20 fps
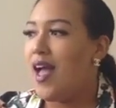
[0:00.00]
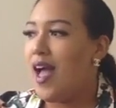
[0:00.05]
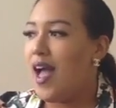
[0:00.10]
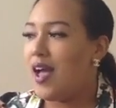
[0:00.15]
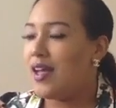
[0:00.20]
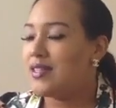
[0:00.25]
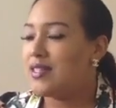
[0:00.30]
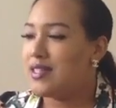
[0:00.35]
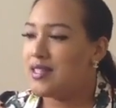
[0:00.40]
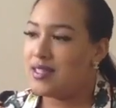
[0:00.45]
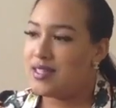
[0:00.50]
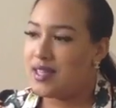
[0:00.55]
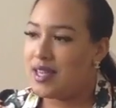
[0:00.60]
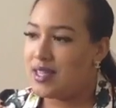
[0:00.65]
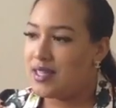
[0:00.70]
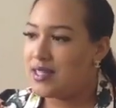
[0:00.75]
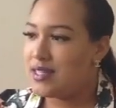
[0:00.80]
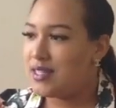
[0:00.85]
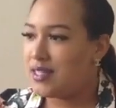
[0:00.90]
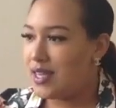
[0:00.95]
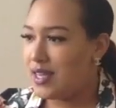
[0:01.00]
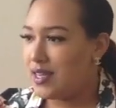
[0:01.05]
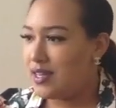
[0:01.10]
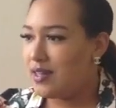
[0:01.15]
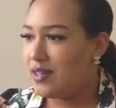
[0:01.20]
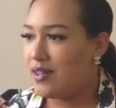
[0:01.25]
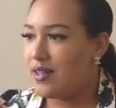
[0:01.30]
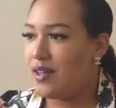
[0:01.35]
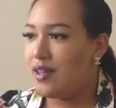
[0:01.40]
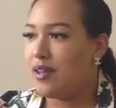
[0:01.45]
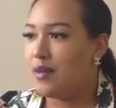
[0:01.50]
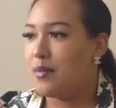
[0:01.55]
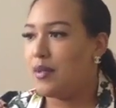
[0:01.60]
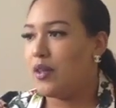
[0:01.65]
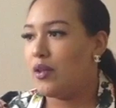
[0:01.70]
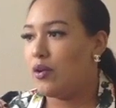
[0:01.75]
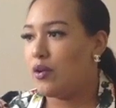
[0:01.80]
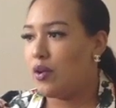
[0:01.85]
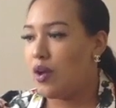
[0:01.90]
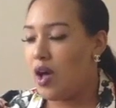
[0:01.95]
at Cincinnati State, a
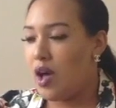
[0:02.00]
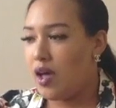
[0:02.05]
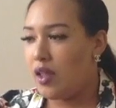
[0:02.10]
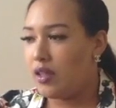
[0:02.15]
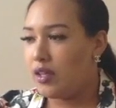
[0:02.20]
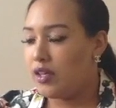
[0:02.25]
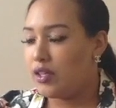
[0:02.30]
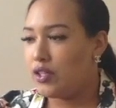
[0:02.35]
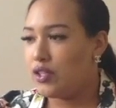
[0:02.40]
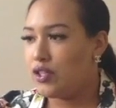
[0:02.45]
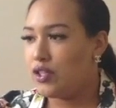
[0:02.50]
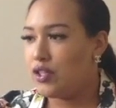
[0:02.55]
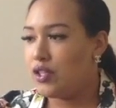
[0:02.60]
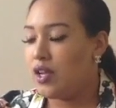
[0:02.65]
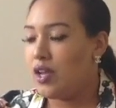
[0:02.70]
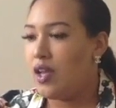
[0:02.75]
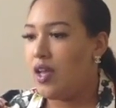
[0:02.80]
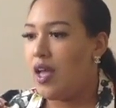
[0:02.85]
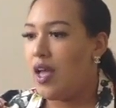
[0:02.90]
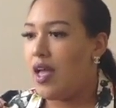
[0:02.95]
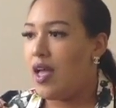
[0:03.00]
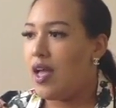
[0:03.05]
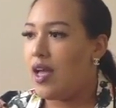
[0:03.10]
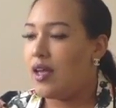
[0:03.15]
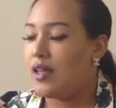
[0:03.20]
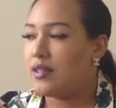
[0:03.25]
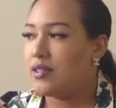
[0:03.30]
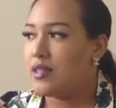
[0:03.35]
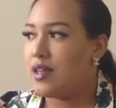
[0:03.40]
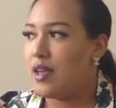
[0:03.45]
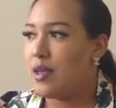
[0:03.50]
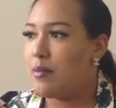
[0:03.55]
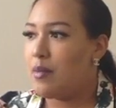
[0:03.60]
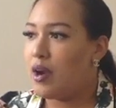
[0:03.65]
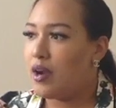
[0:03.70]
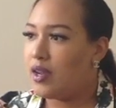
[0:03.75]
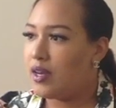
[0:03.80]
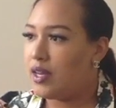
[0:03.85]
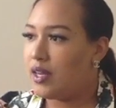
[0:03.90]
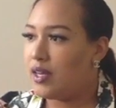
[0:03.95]
local college, as a
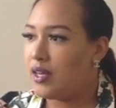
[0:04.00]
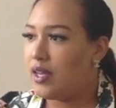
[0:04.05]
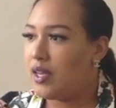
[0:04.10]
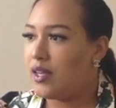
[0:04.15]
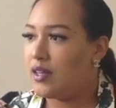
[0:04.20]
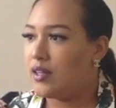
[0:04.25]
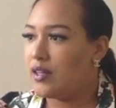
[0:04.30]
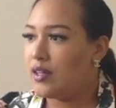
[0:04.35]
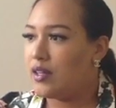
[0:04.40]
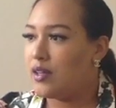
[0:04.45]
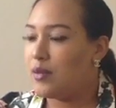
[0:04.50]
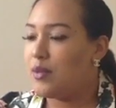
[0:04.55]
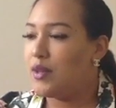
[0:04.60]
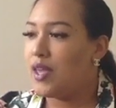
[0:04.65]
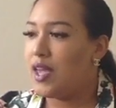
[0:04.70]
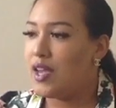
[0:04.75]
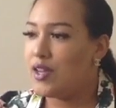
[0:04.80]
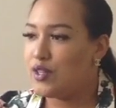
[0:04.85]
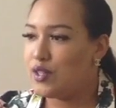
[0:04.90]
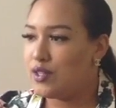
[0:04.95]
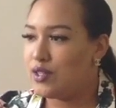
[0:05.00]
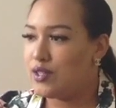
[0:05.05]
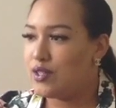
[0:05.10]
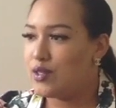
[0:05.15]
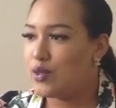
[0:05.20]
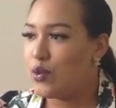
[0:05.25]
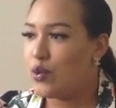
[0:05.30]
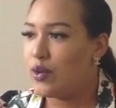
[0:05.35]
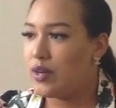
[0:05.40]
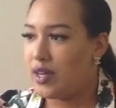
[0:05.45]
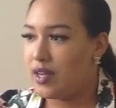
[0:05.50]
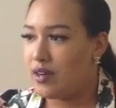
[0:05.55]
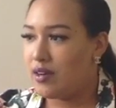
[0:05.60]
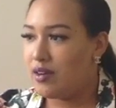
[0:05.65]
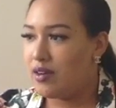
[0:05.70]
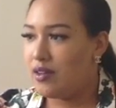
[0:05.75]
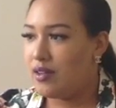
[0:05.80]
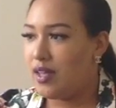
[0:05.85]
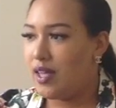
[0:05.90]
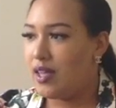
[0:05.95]
marketing and communications
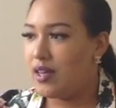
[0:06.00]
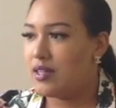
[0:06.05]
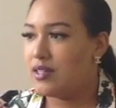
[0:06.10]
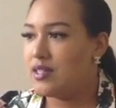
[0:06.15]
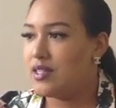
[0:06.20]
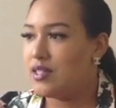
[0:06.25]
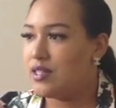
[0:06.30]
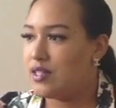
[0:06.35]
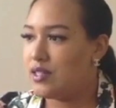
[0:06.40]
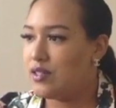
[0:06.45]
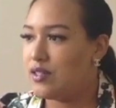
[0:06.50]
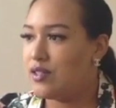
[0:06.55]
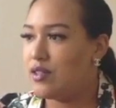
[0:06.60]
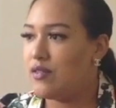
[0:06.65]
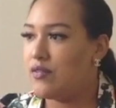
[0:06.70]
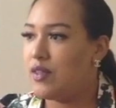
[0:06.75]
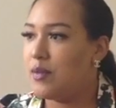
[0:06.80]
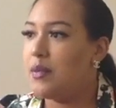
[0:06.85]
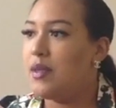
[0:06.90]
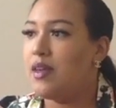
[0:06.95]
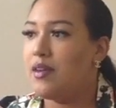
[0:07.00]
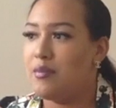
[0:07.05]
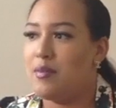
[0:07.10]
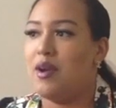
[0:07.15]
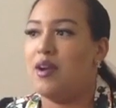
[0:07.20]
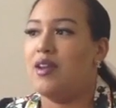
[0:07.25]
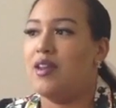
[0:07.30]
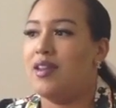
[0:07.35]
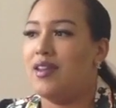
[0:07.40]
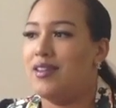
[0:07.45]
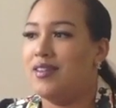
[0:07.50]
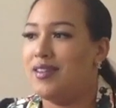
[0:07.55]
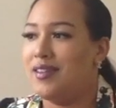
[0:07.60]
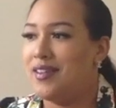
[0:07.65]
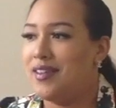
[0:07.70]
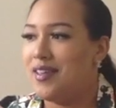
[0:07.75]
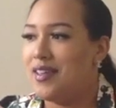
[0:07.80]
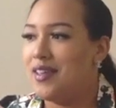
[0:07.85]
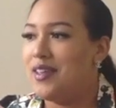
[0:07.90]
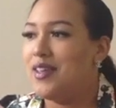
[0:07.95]
coordinator and assistant to the VP of marketing.
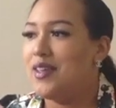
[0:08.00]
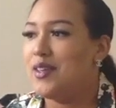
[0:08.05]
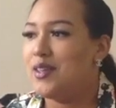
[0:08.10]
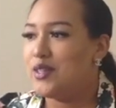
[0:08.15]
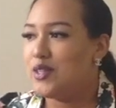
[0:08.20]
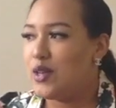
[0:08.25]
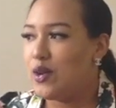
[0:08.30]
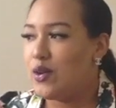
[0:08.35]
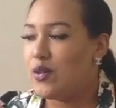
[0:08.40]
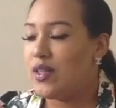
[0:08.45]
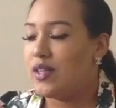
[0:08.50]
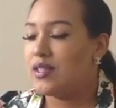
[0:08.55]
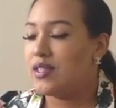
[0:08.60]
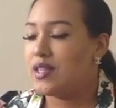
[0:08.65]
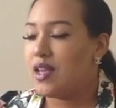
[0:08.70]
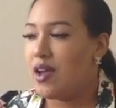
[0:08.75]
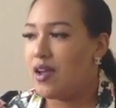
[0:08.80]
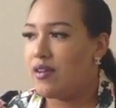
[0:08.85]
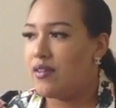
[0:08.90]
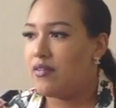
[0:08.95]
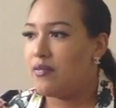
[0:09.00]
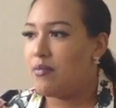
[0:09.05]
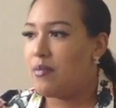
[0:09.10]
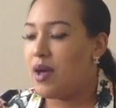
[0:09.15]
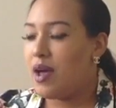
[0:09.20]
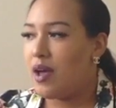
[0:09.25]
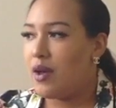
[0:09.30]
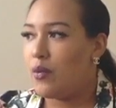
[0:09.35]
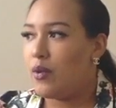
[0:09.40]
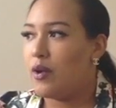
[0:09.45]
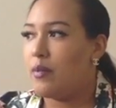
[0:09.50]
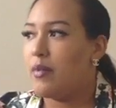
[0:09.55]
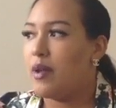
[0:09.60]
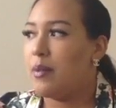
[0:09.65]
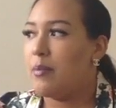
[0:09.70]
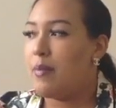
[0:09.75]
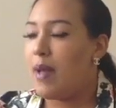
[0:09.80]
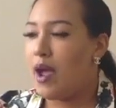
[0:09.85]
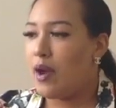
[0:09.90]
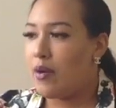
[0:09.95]
So that's kind of where
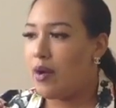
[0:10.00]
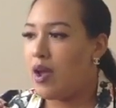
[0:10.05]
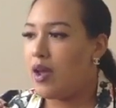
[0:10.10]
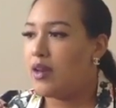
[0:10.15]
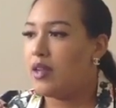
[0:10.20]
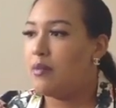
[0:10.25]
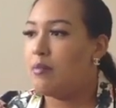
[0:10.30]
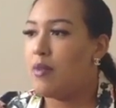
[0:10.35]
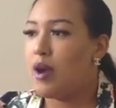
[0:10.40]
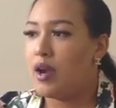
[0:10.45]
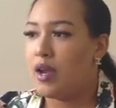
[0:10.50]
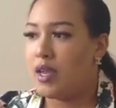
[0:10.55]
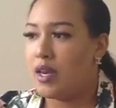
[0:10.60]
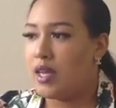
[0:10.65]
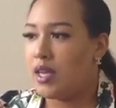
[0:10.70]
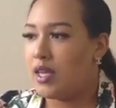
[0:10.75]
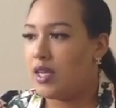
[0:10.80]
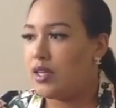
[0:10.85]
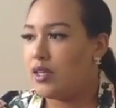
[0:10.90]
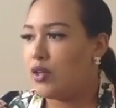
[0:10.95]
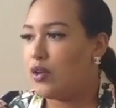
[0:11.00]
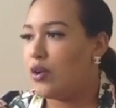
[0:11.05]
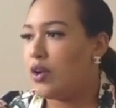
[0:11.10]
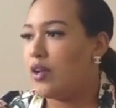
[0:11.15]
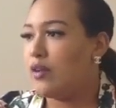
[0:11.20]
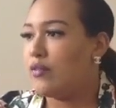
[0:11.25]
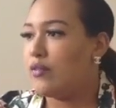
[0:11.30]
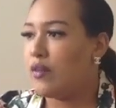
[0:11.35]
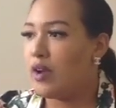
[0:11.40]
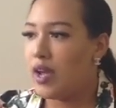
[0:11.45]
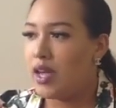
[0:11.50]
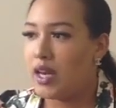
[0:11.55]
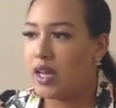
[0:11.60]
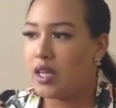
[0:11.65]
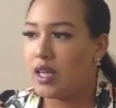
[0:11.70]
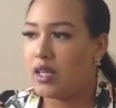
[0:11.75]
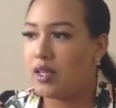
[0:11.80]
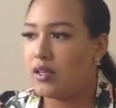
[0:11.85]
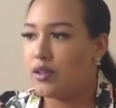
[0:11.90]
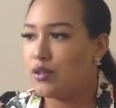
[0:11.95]
my background in marketing, creative
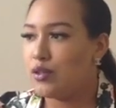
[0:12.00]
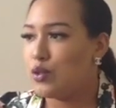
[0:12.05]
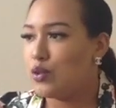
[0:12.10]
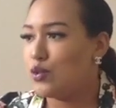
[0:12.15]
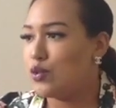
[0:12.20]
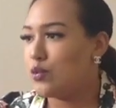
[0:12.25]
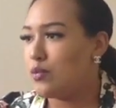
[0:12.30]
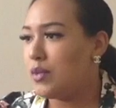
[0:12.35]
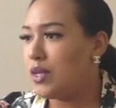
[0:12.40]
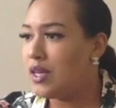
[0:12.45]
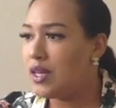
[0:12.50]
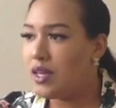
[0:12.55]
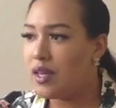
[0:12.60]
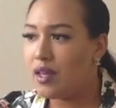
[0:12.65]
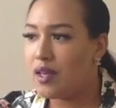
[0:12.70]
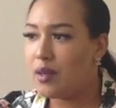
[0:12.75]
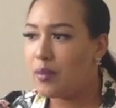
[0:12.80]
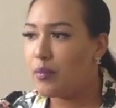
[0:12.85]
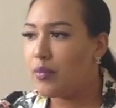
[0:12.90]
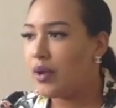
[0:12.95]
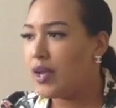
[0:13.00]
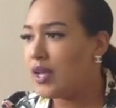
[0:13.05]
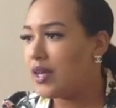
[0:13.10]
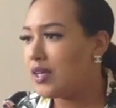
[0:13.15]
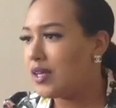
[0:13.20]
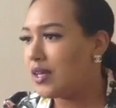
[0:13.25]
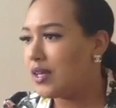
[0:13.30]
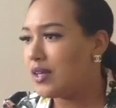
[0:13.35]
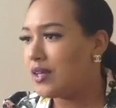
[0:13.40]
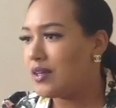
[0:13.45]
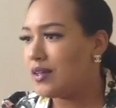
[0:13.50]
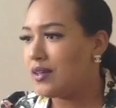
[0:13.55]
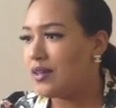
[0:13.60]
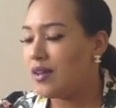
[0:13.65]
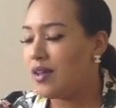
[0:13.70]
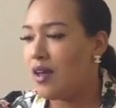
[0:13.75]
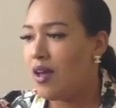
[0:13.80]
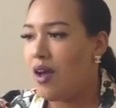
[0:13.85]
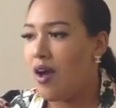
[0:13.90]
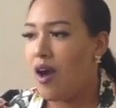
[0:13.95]
writing, social media,
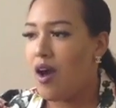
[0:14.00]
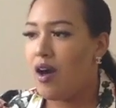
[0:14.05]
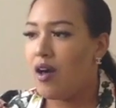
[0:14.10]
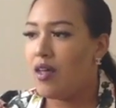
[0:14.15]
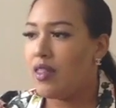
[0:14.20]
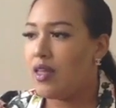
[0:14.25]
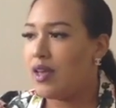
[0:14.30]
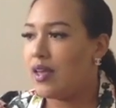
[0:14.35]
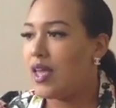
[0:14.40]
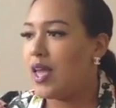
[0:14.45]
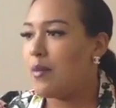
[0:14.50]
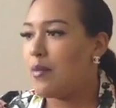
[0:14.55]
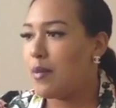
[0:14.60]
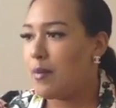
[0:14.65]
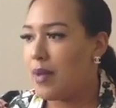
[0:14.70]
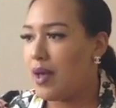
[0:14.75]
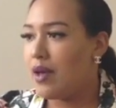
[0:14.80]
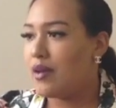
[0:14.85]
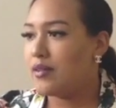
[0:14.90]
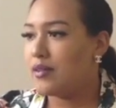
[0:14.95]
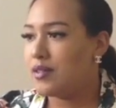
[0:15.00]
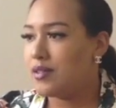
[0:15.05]
branding, all that came about.